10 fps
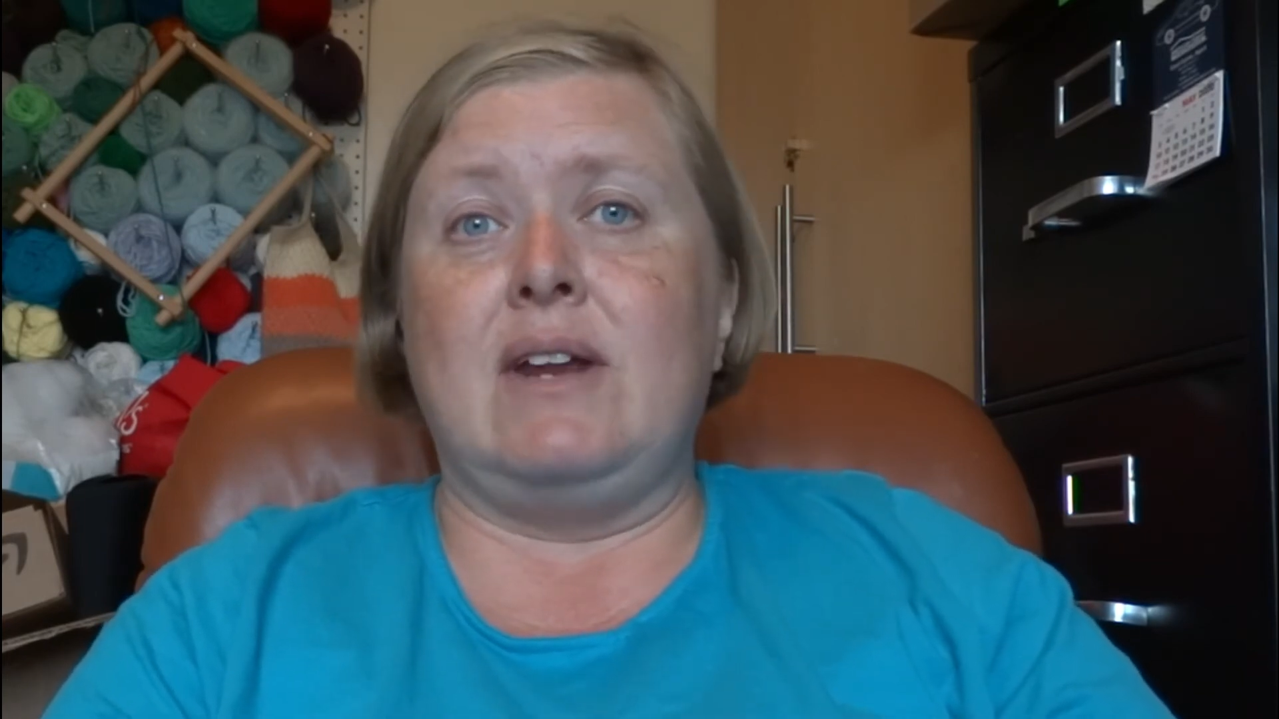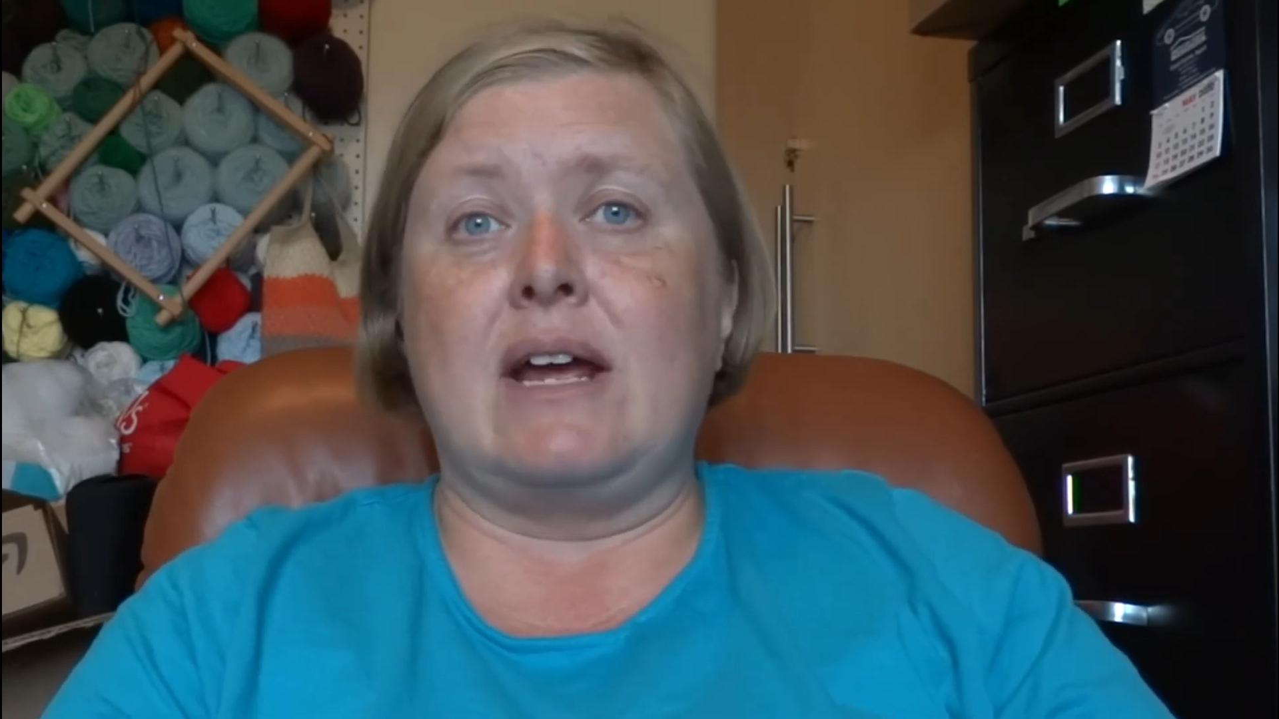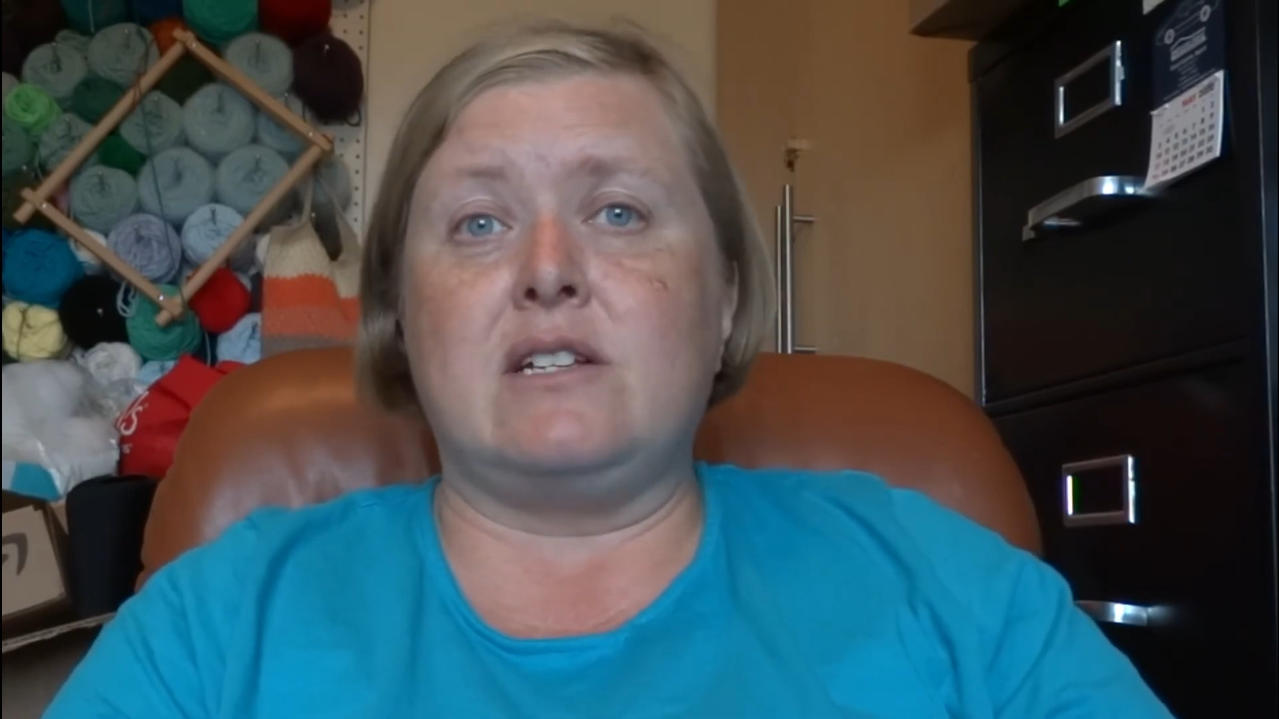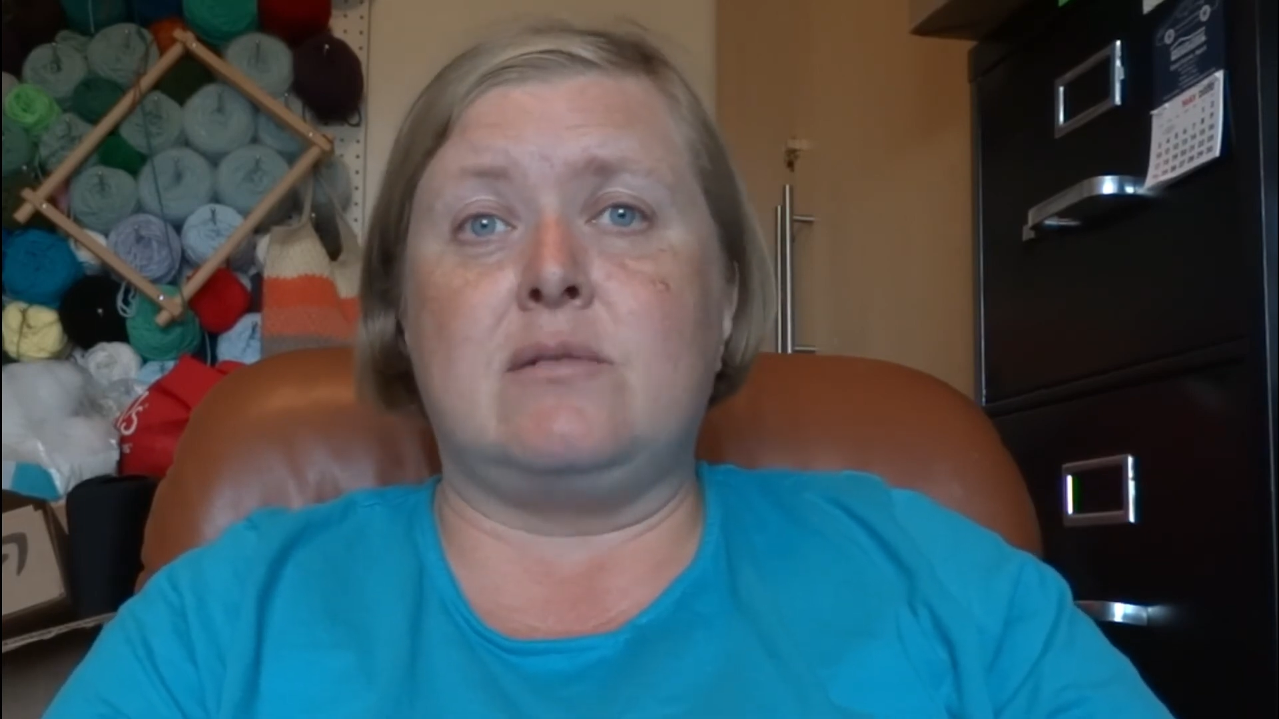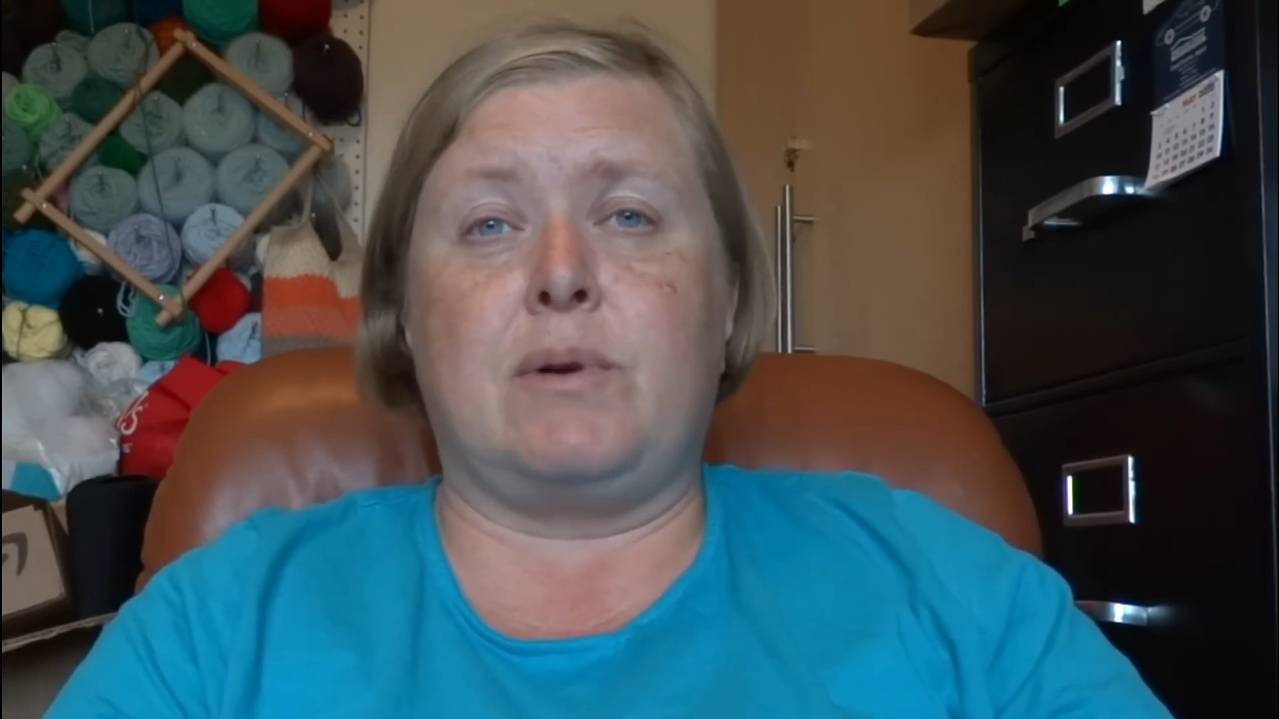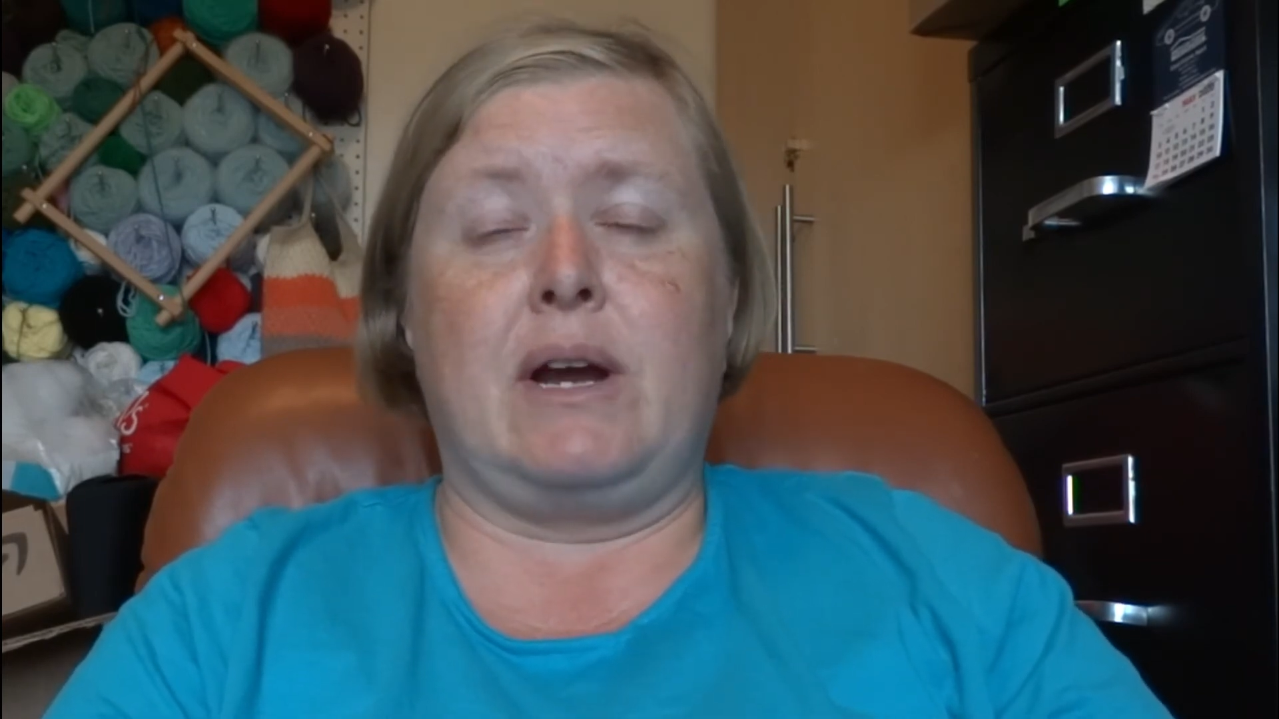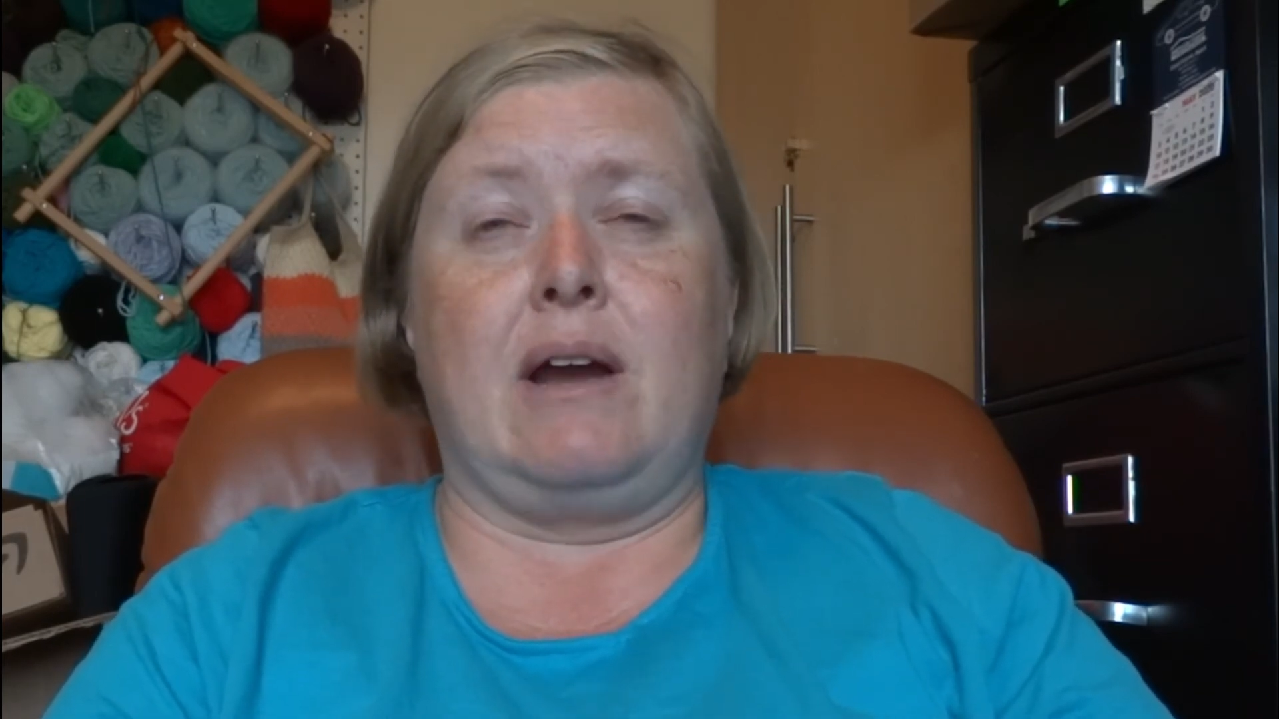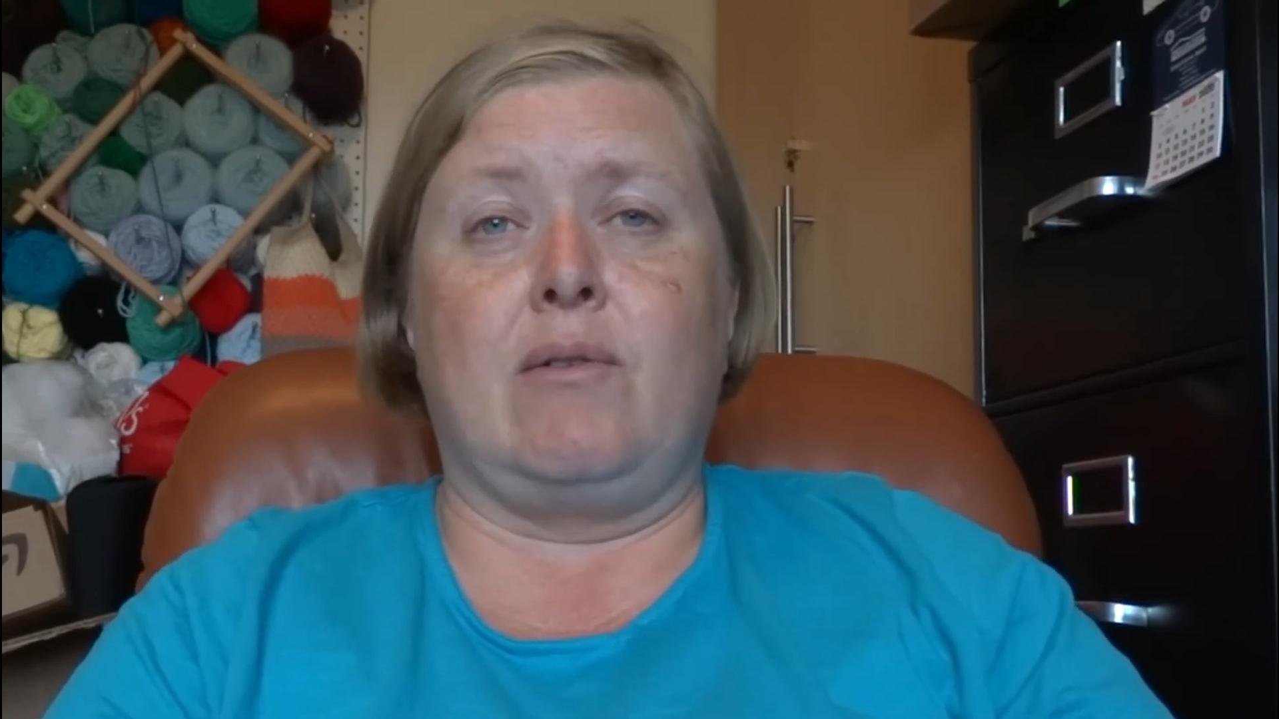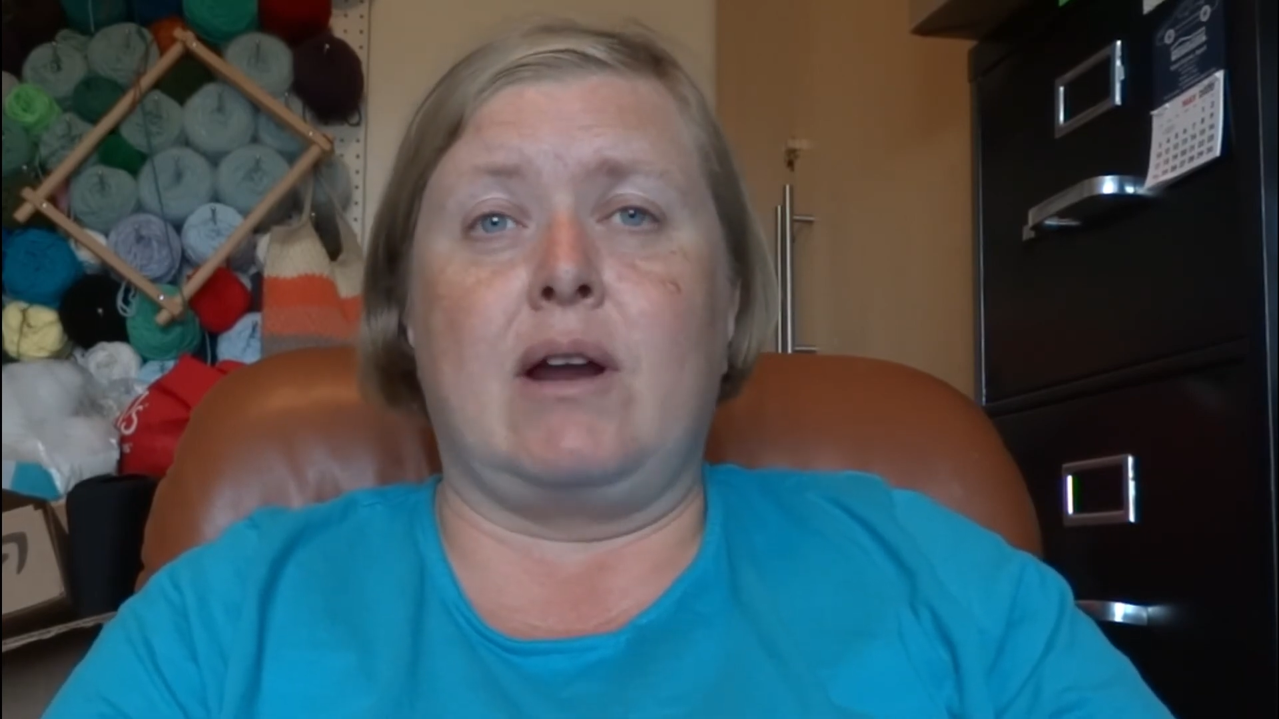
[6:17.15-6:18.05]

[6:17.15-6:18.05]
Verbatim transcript: next spring,